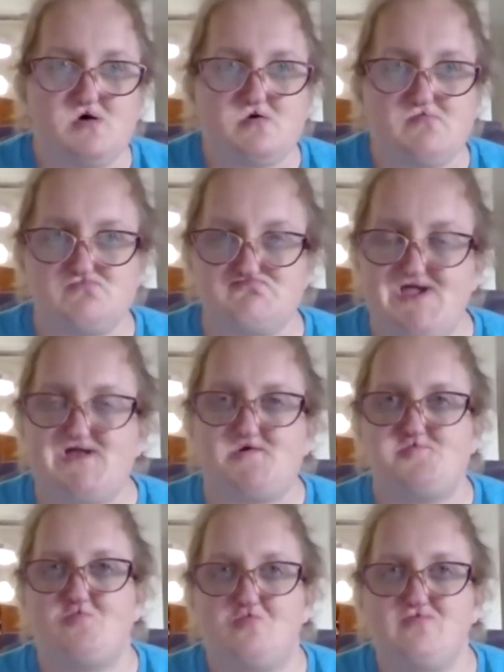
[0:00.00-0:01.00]
make
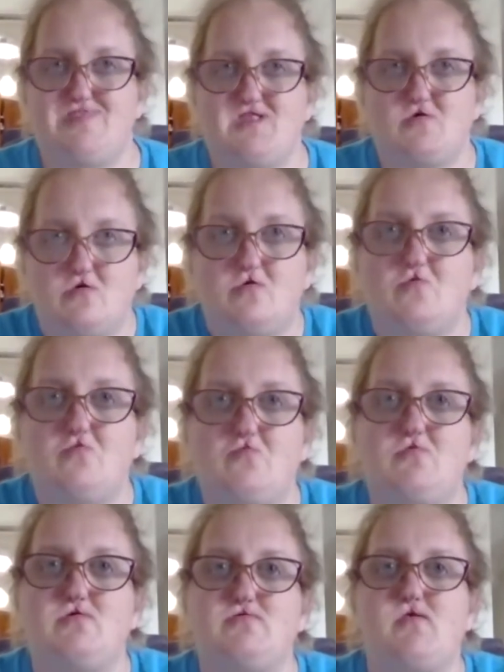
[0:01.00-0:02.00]
sure that
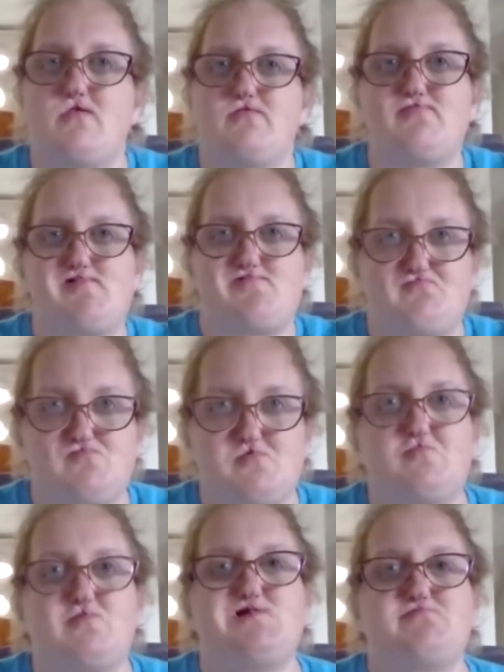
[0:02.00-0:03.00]
all
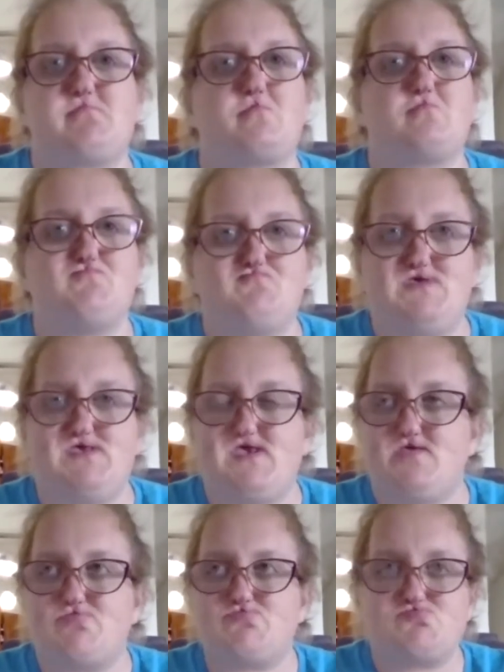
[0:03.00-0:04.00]
disabilities are
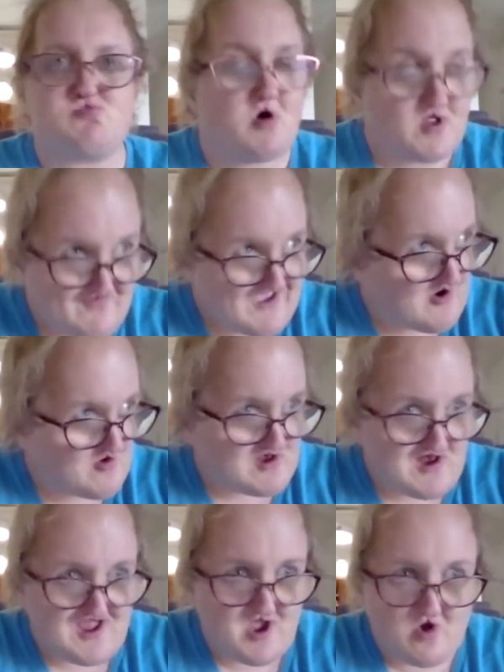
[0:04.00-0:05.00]
being thought about,
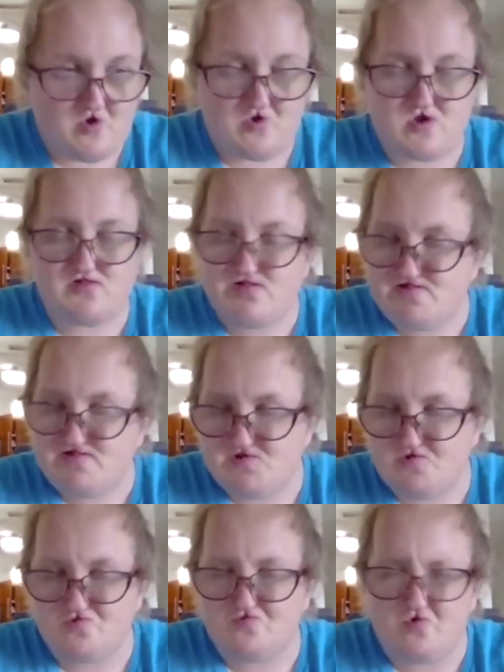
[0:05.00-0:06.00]
are
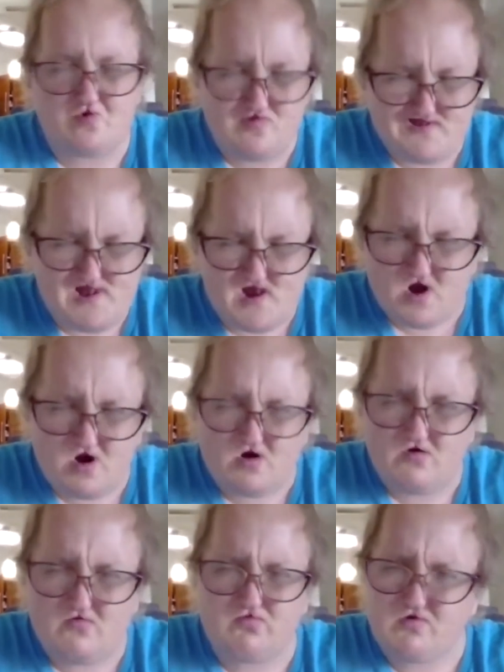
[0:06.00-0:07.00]
considered worthy
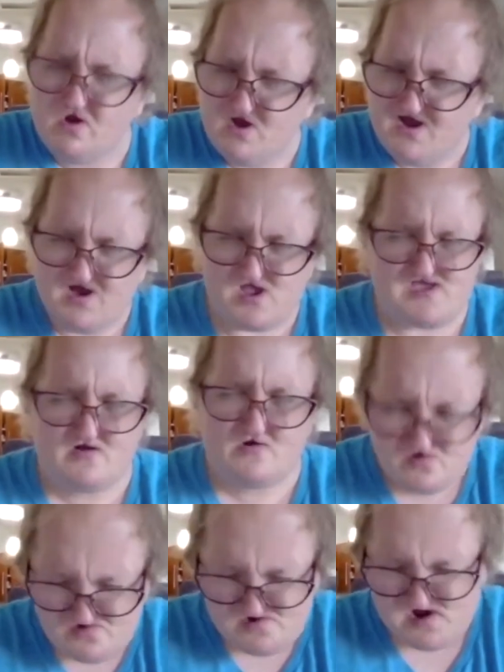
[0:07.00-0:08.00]
of
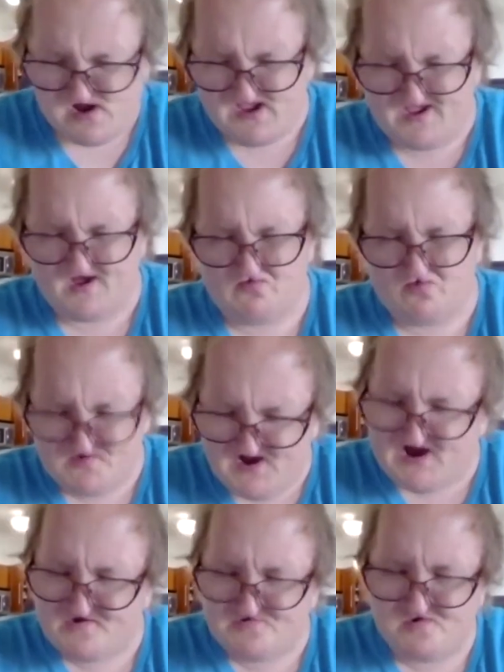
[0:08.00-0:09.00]
inclusion and
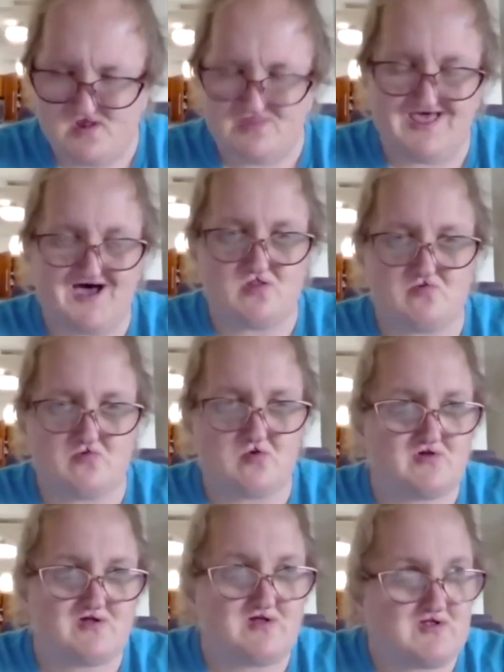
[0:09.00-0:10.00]
protection, that
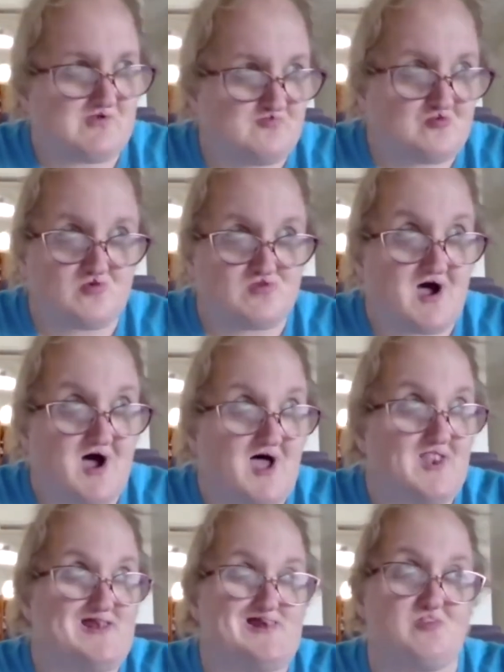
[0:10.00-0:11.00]
we're
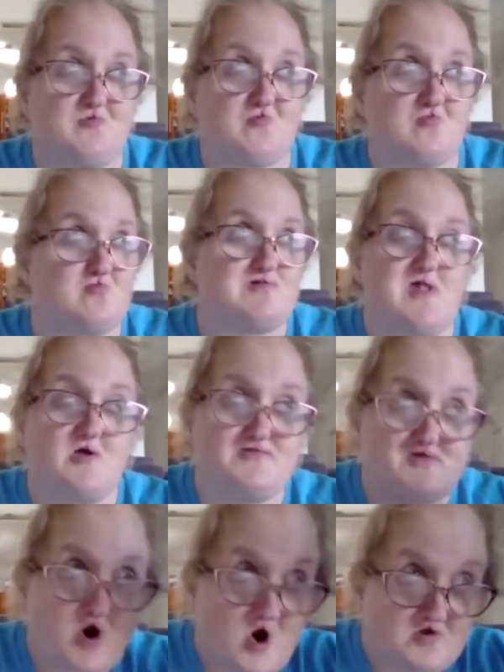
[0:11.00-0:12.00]
not either
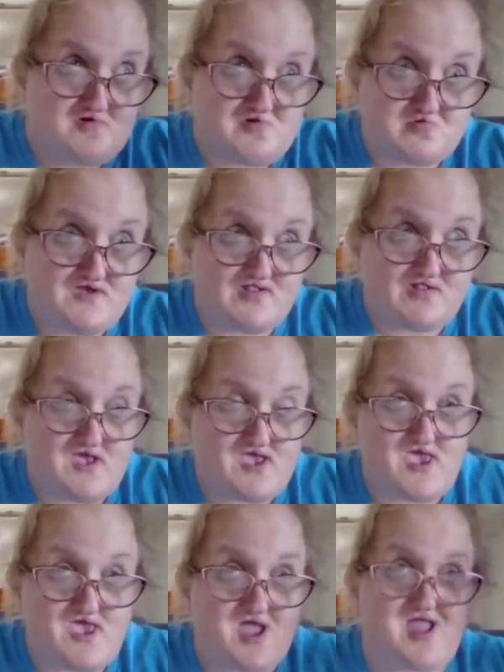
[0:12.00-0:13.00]
unconsciously
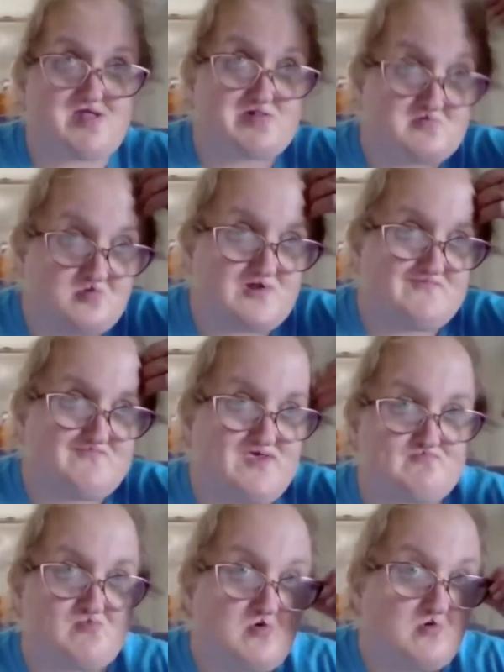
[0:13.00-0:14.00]
excluding
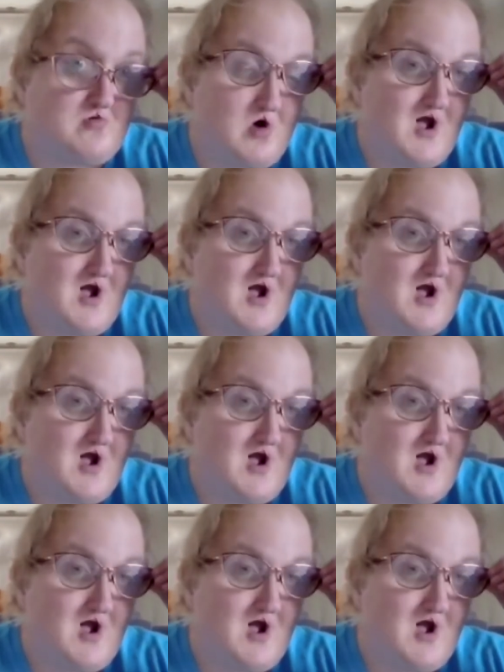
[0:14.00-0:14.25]
people